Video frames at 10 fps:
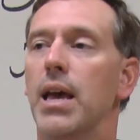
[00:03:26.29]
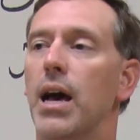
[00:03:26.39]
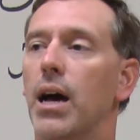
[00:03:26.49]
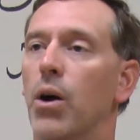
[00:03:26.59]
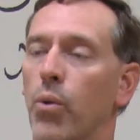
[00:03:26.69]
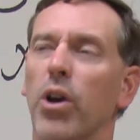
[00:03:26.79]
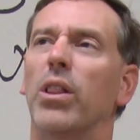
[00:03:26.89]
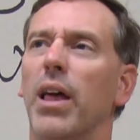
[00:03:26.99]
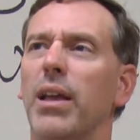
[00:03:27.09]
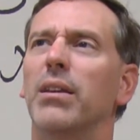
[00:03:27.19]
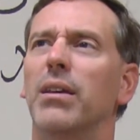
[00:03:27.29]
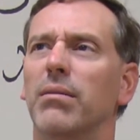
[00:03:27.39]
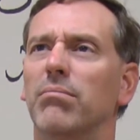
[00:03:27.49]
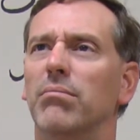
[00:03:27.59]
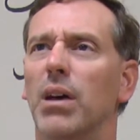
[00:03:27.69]
Weary
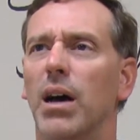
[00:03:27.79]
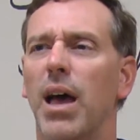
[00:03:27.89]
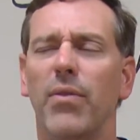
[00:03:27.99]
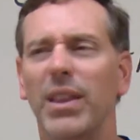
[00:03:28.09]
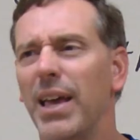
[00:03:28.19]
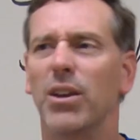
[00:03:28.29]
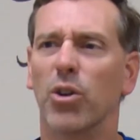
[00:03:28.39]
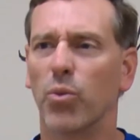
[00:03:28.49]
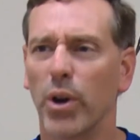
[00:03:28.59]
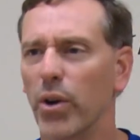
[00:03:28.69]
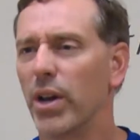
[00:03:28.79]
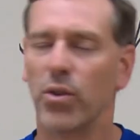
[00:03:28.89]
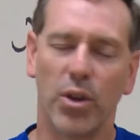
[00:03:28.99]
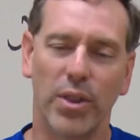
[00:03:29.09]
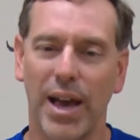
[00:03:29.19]
laden and heavy laden, or weary,
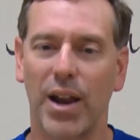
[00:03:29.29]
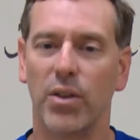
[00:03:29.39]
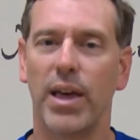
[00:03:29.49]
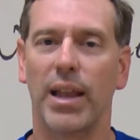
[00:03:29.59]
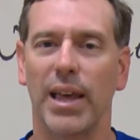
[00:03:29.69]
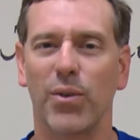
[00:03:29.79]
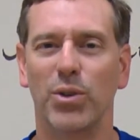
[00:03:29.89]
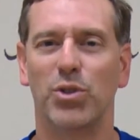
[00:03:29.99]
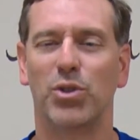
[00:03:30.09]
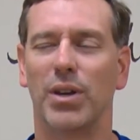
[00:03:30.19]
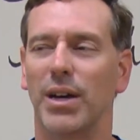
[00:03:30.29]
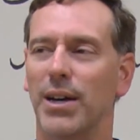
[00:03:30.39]
or that language.